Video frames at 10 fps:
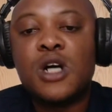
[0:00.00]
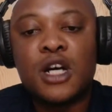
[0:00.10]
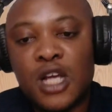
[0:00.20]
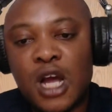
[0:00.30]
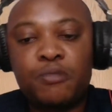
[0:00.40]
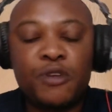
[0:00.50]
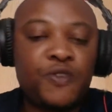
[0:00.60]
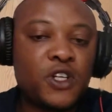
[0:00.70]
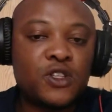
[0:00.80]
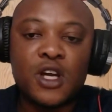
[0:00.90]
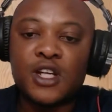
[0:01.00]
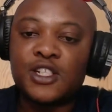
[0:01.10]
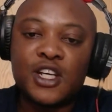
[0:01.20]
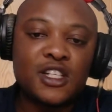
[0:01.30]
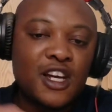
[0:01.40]
I think I prefer stock and
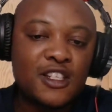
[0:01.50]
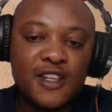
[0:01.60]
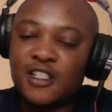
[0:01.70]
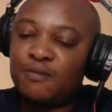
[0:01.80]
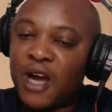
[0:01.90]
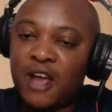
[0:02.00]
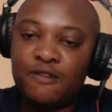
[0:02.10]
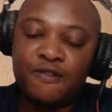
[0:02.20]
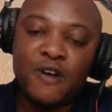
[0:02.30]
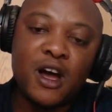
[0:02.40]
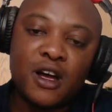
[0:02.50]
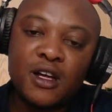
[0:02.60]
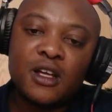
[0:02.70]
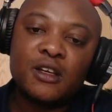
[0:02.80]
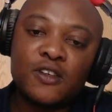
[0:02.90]
shares ISA by far,
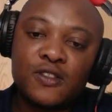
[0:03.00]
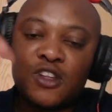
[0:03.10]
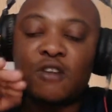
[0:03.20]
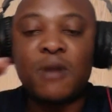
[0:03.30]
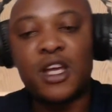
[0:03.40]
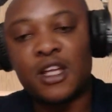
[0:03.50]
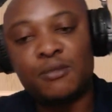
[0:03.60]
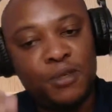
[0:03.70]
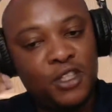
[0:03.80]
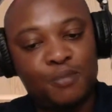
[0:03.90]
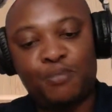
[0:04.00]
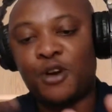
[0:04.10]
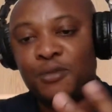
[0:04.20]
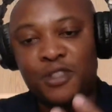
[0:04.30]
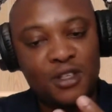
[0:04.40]
because stock market beats
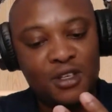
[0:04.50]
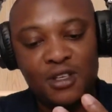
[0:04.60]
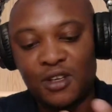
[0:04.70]
property.